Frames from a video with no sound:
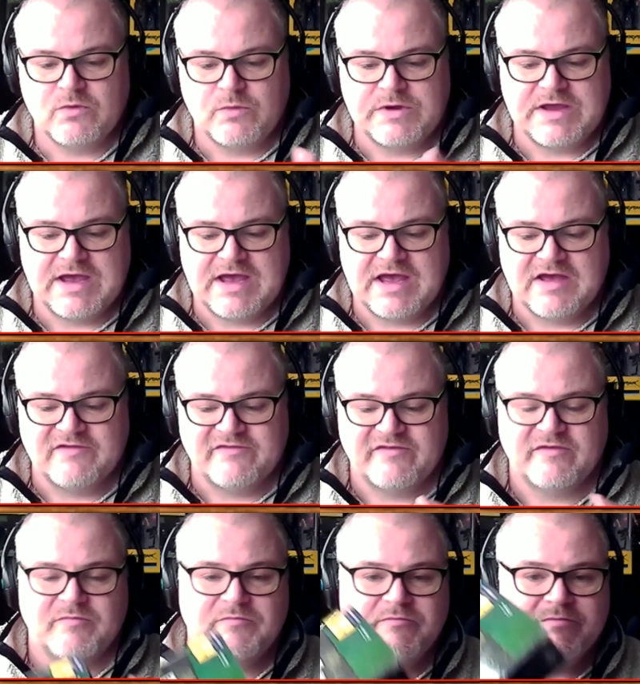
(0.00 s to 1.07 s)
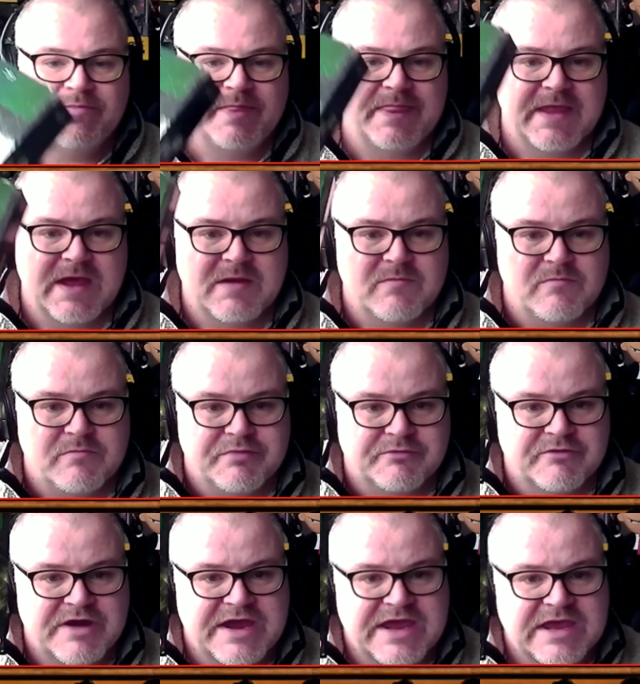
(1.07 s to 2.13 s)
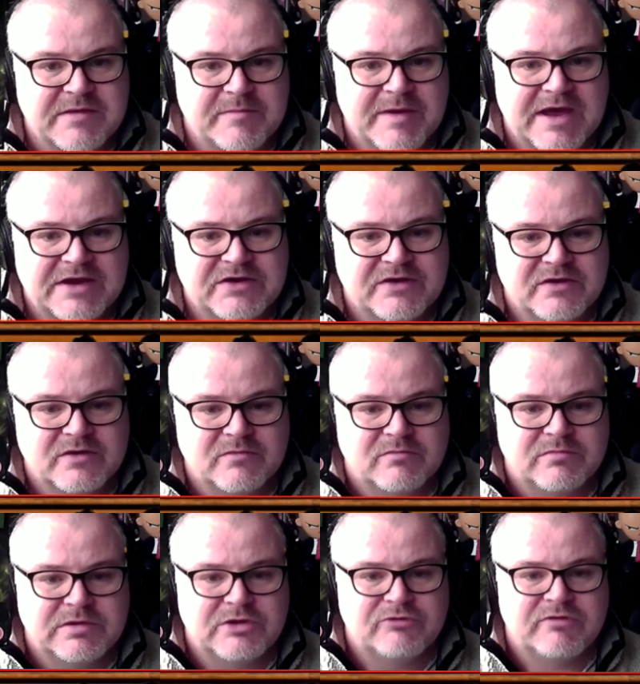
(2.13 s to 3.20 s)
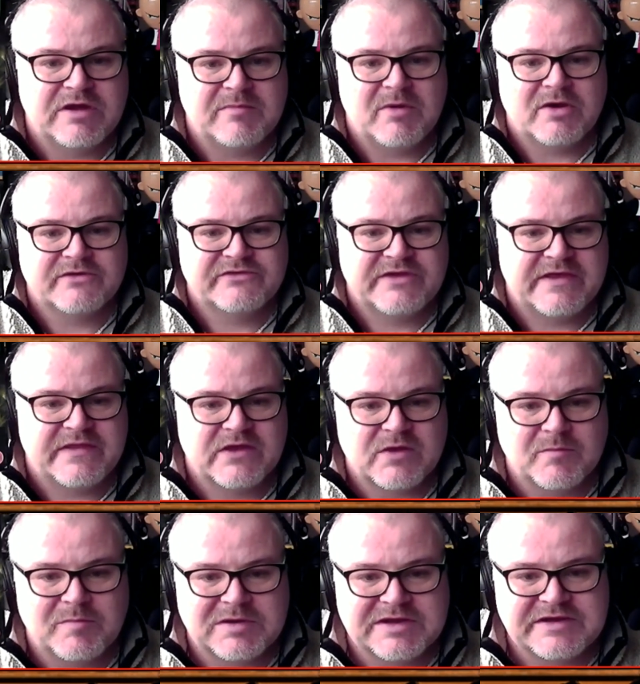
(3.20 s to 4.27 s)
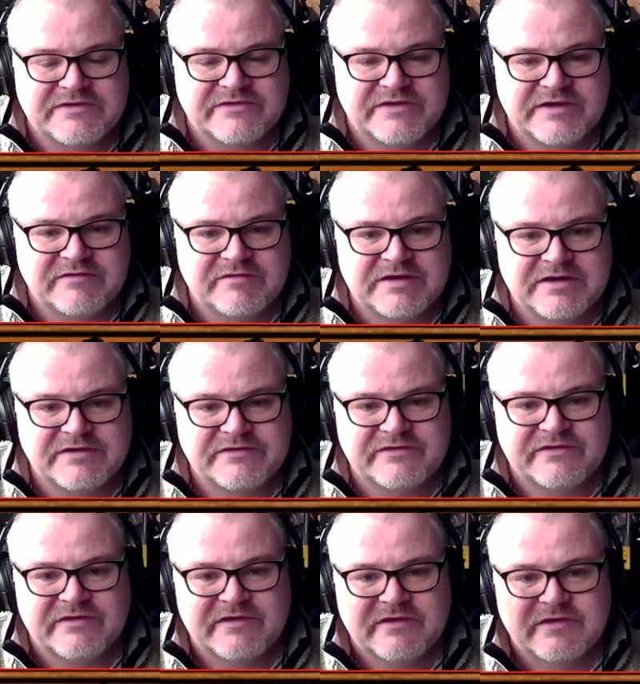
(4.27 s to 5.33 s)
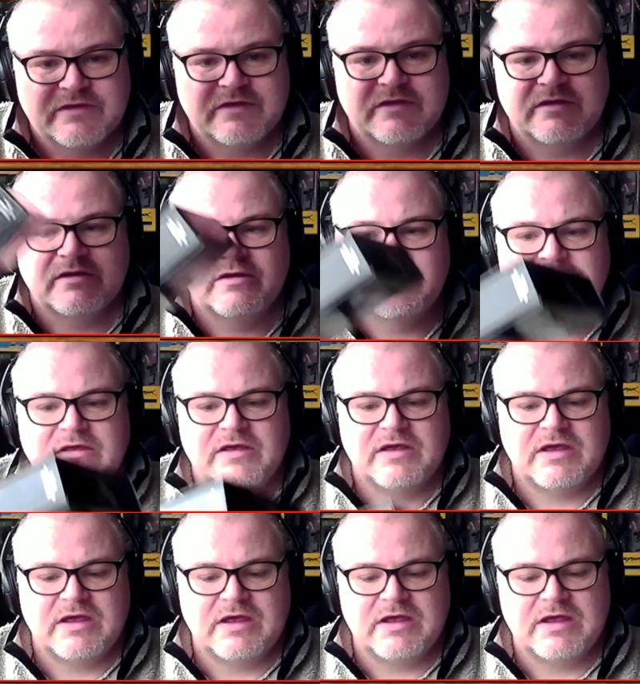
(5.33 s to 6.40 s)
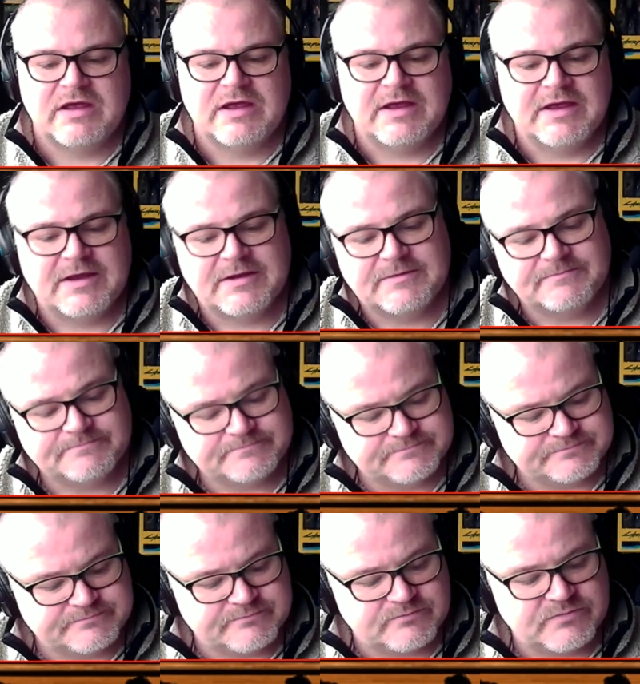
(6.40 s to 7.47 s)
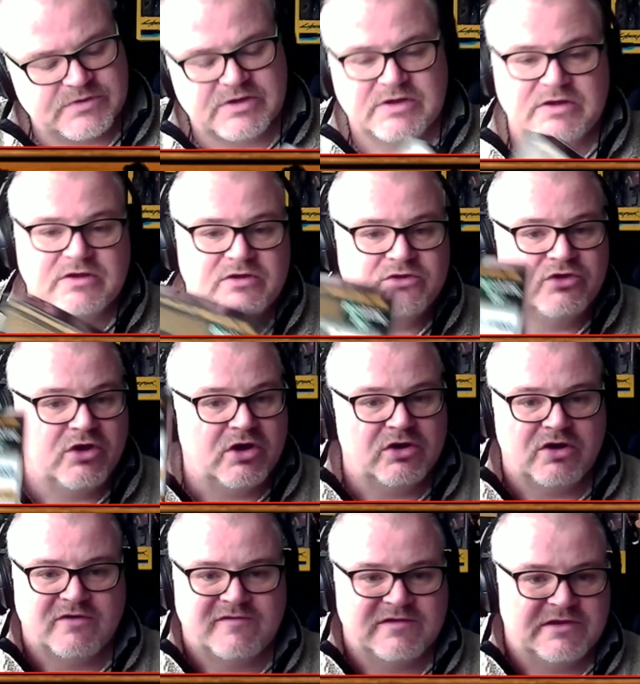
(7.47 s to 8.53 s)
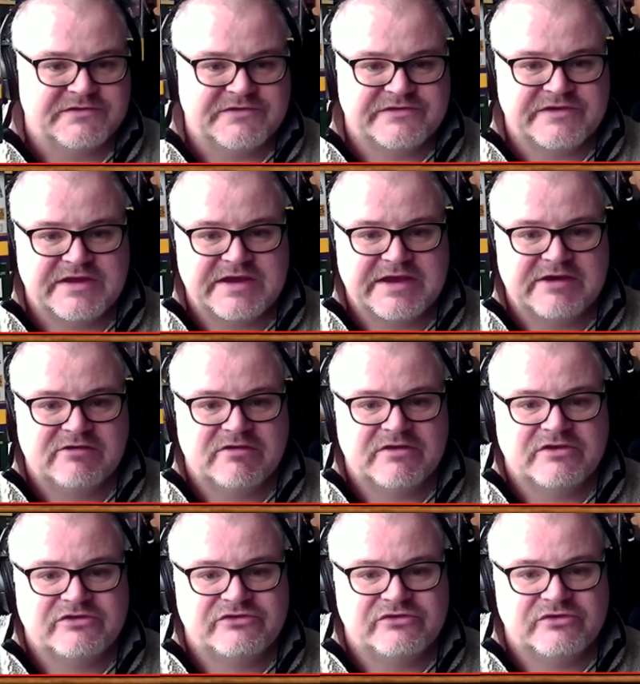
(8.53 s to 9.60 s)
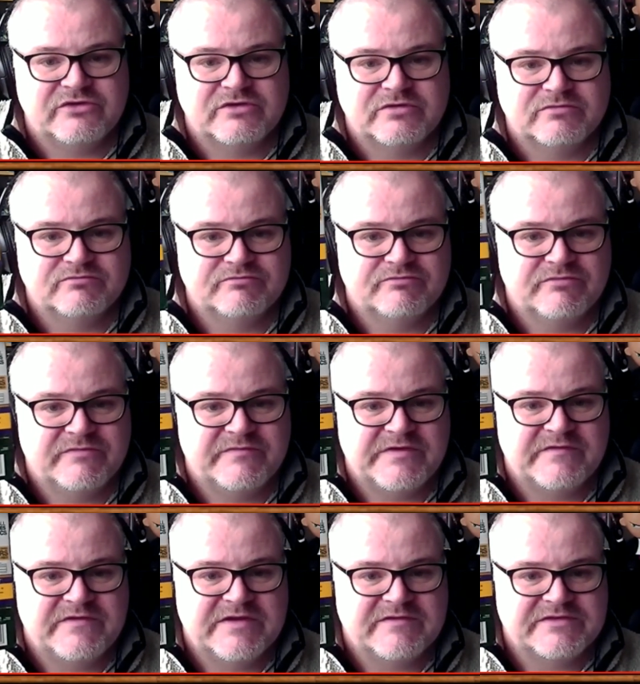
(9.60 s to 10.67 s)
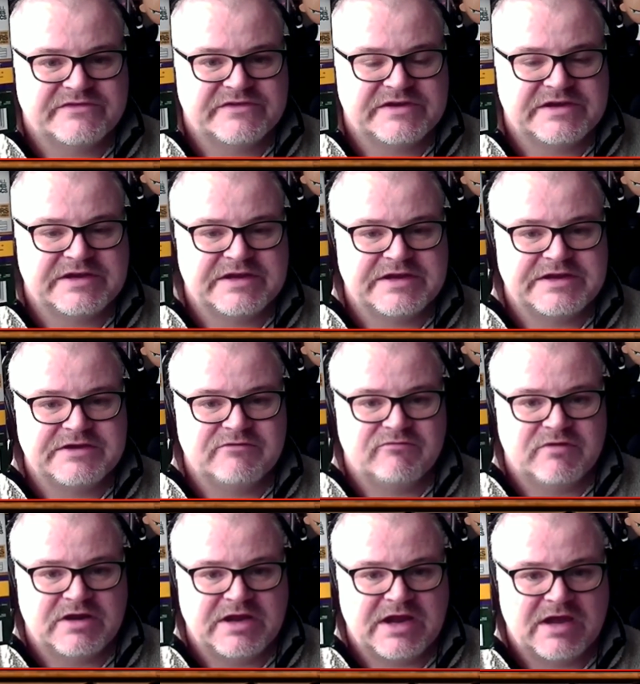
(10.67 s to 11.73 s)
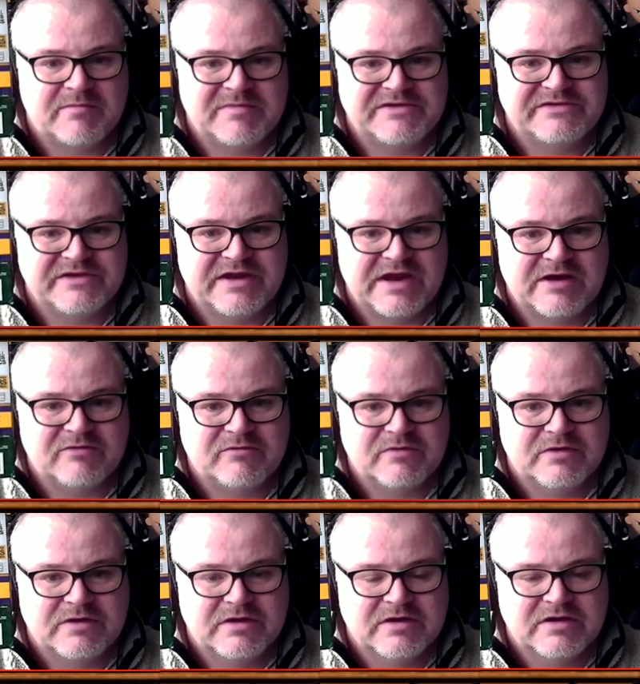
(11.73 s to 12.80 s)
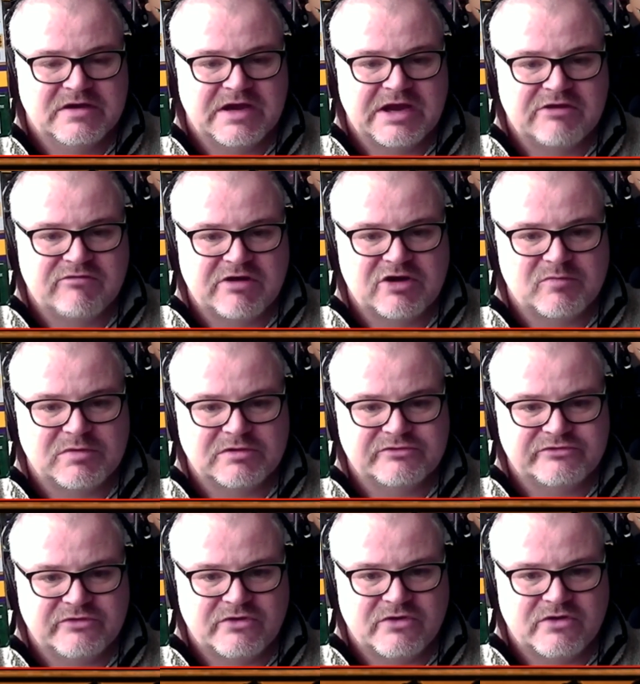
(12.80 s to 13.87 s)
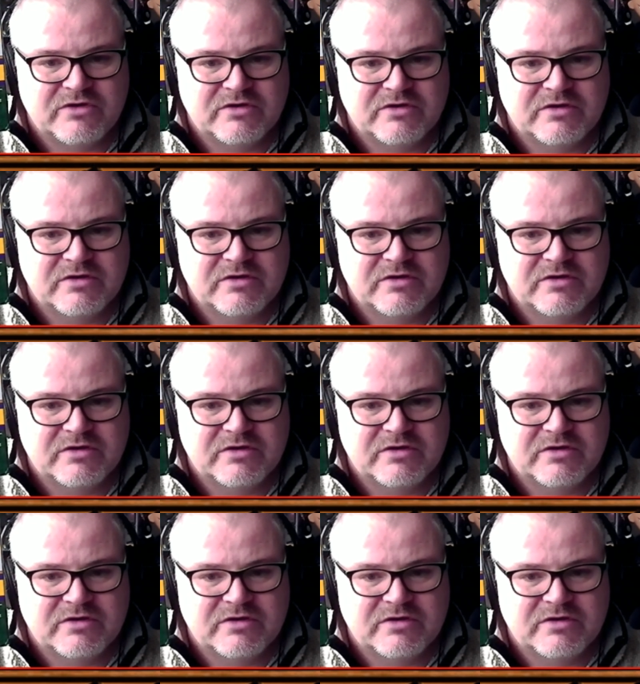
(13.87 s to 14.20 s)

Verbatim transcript: we have Breaking Bad Blu-ray box set, the complete series. Uh, not an awful lot to say here on this show. If you've never seen it, you really are missing out. Incredible show.